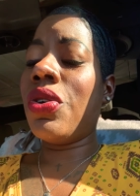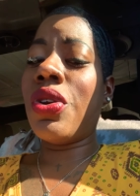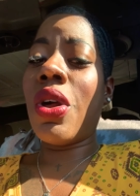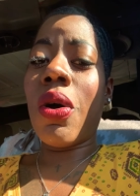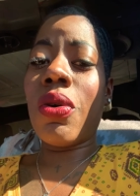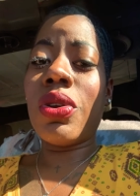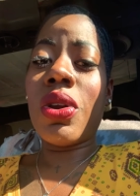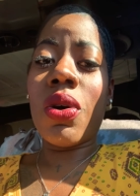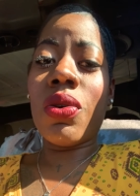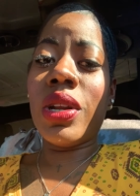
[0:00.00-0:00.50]

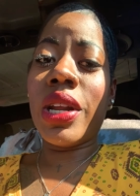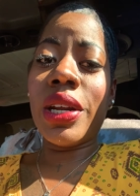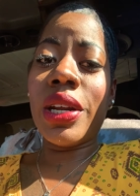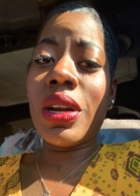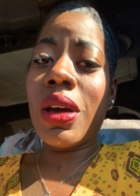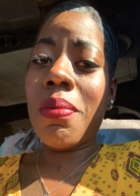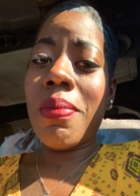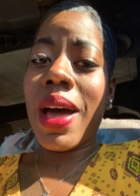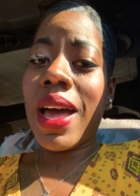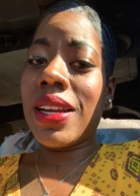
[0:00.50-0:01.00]
don't don't let
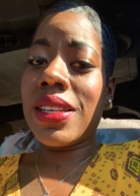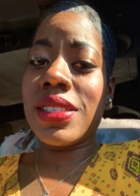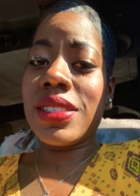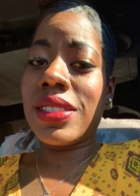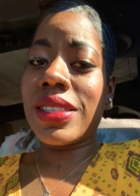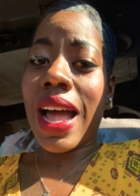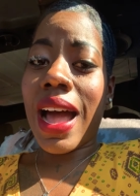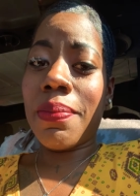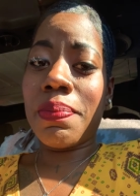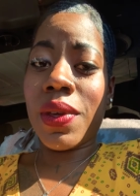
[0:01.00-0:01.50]
nobody
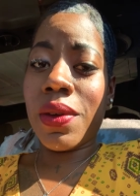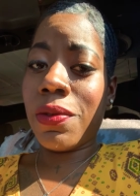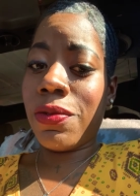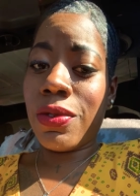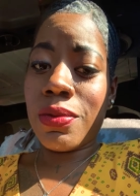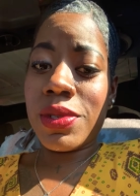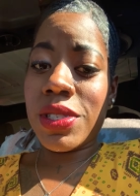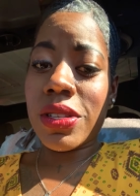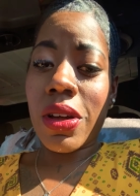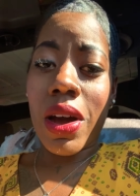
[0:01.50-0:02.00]
stop you
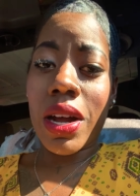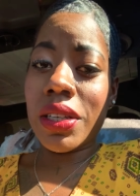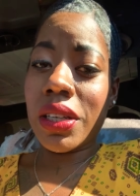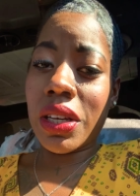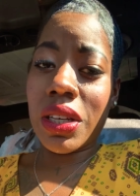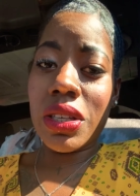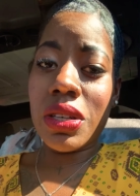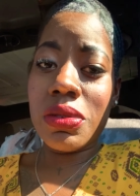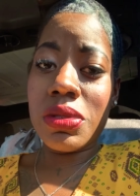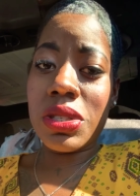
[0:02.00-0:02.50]
from starting
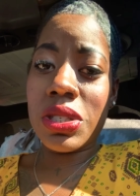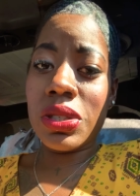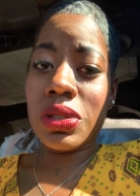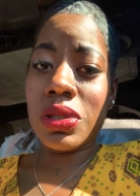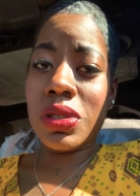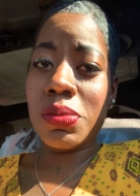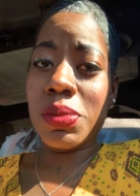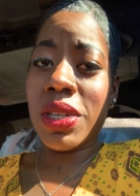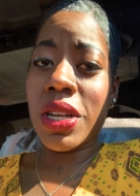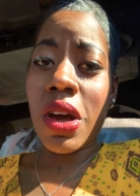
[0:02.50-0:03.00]
your
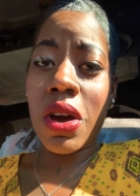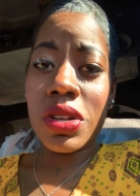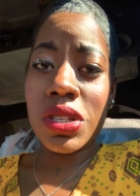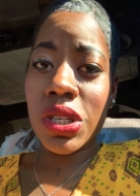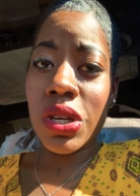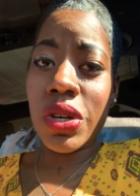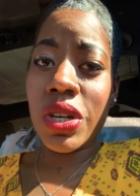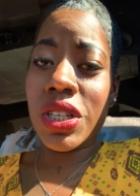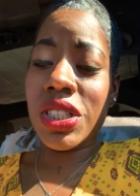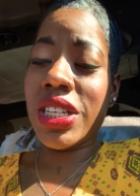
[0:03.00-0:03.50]
YouTube. And those
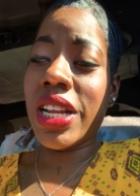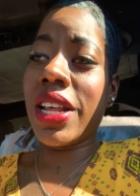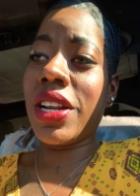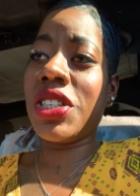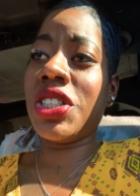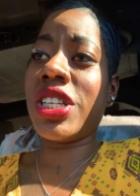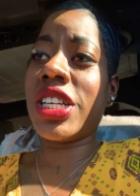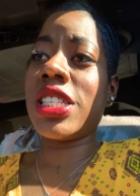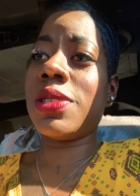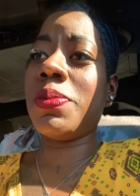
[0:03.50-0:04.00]
of you that are
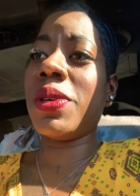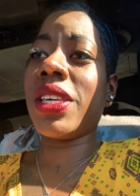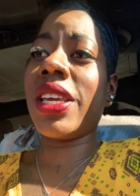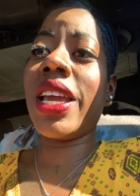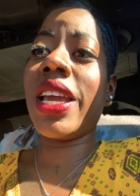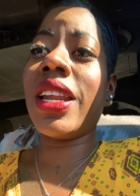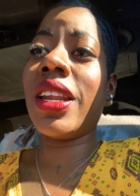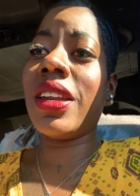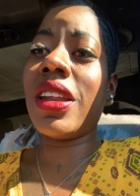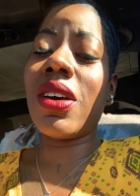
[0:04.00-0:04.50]
just
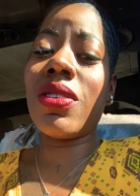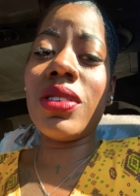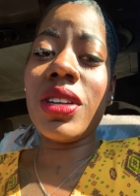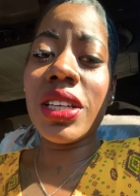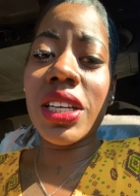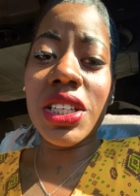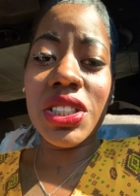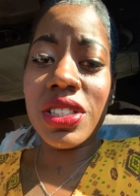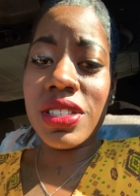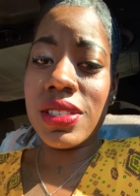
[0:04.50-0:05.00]
beginning, don't
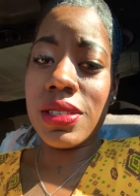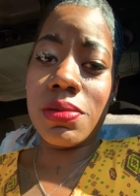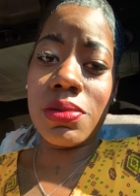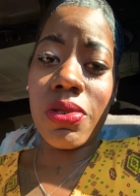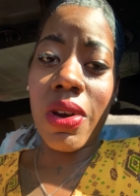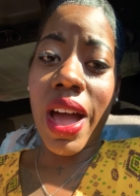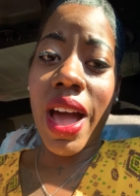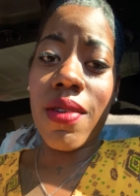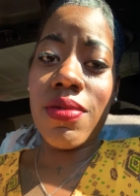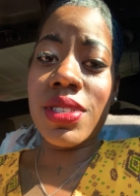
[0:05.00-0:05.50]
look at your
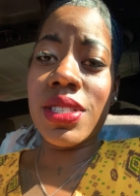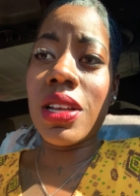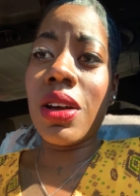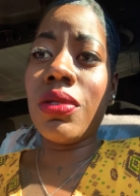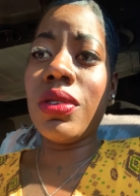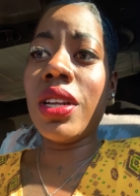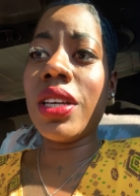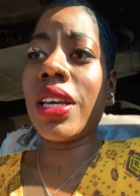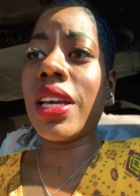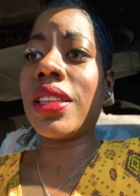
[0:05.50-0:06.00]
subscribers.
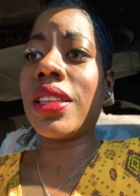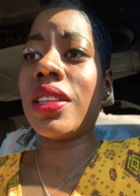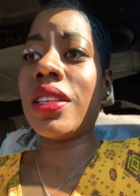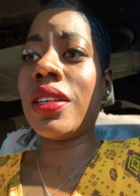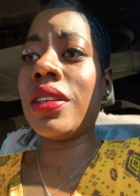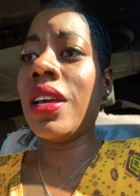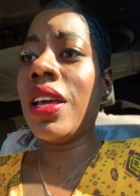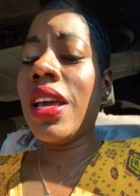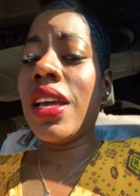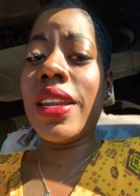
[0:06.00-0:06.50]
Don't look at
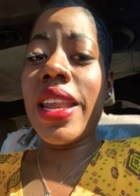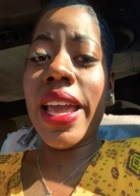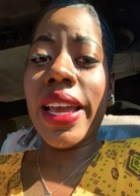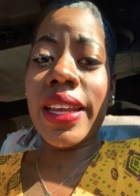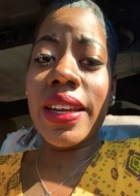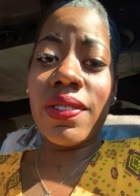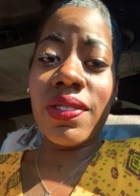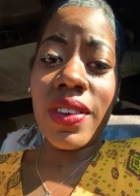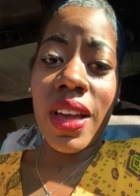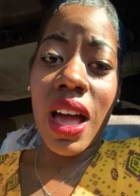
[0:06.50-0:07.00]
the
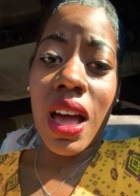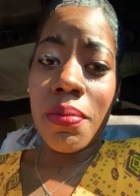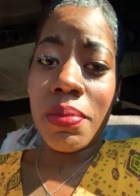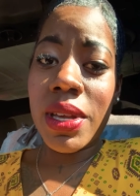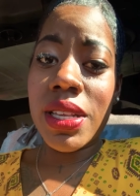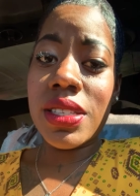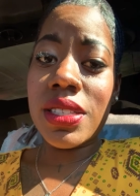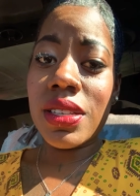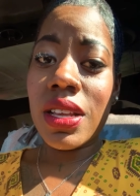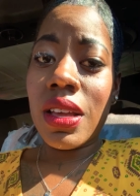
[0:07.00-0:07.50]
negative
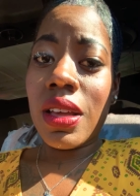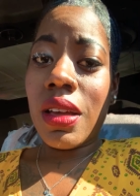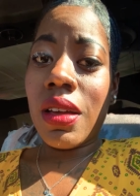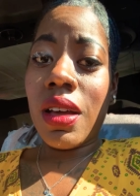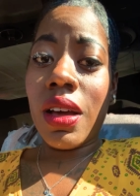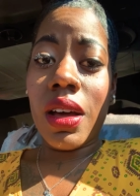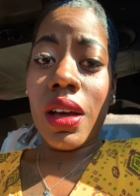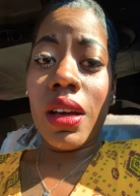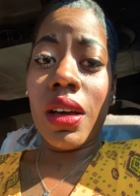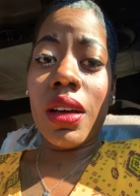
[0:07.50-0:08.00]
comments
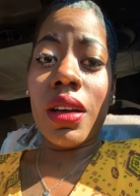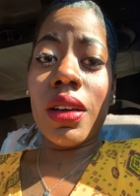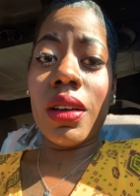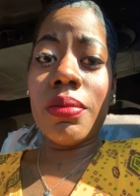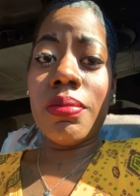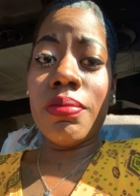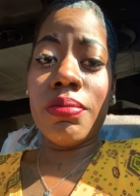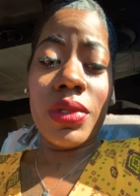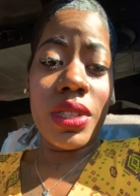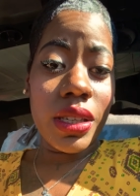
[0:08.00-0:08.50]
uh,
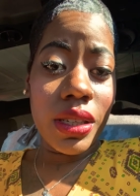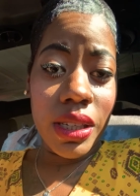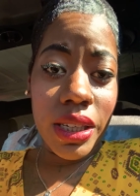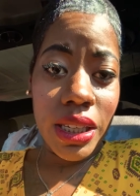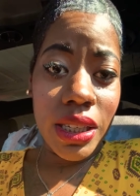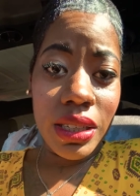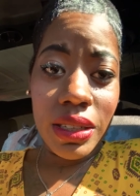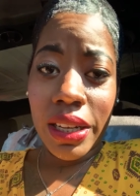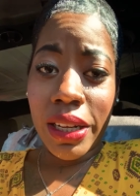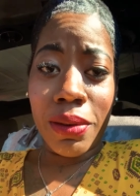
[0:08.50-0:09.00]

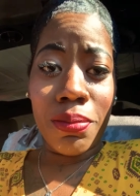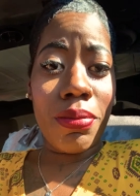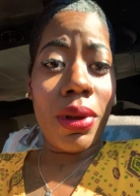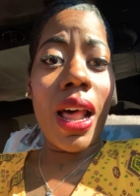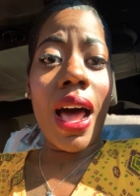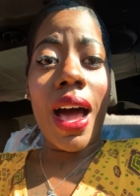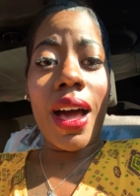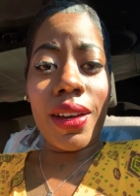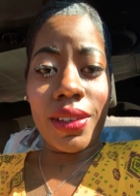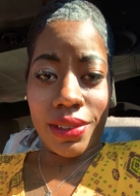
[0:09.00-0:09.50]
delete and
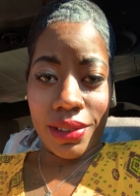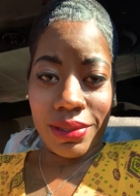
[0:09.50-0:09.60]
block.